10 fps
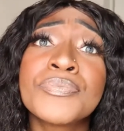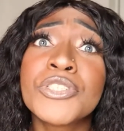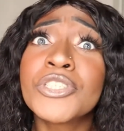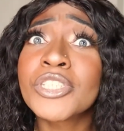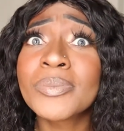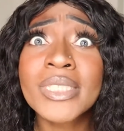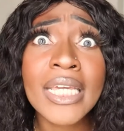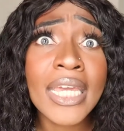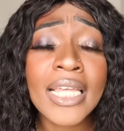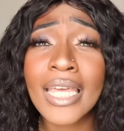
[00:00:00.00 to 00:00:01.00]
You know what I'm
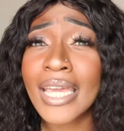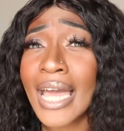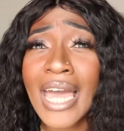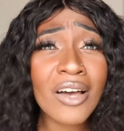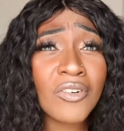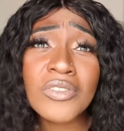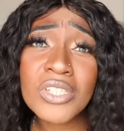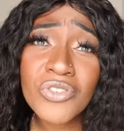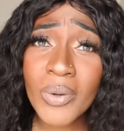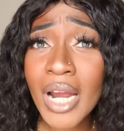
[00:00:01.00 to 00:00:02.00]
saying? Like, I have all
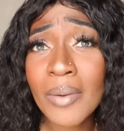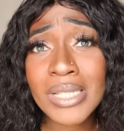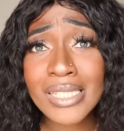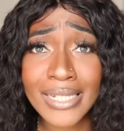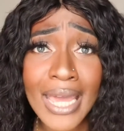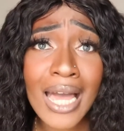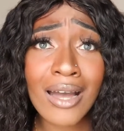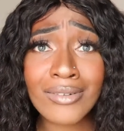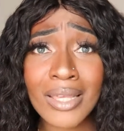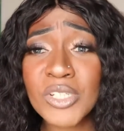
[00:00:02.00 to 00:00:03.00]
these requirements
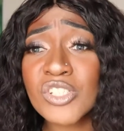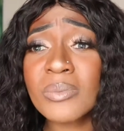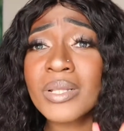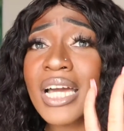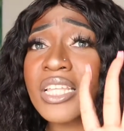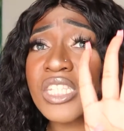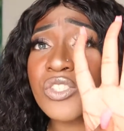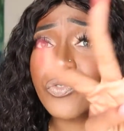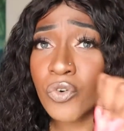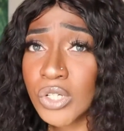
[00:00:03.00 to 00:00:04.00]
down. Let me just apply to these
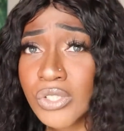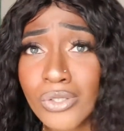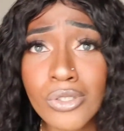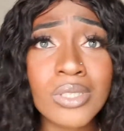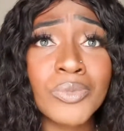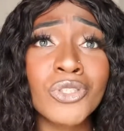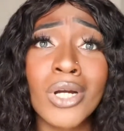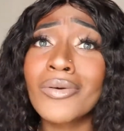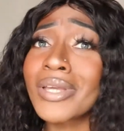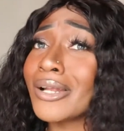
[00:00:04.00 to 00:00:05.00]
4 schools. I'm sure
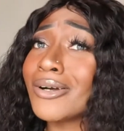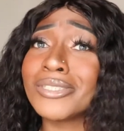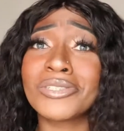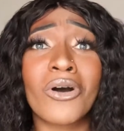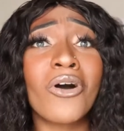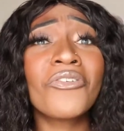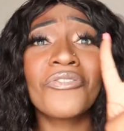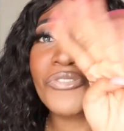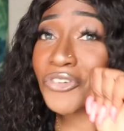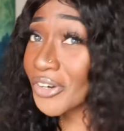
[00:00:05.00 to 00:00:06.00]
I'll get into all
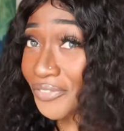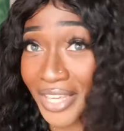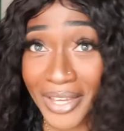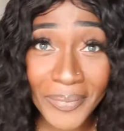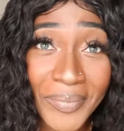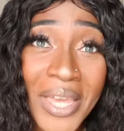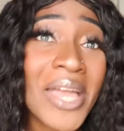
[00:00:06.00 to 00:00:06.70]
4 of them.